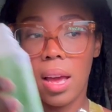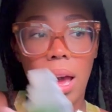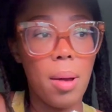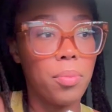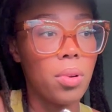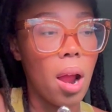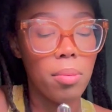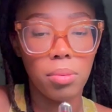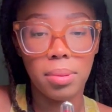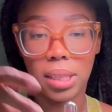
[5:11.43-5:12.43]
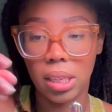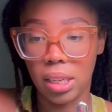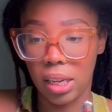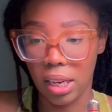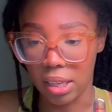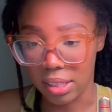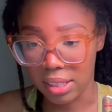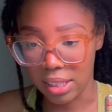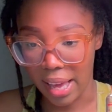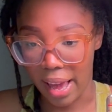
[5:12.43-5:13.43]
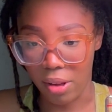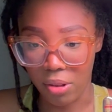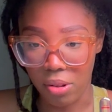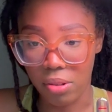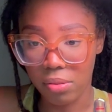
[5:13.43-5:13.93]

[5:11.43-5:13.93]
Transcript: I'm probably gonna need a scale.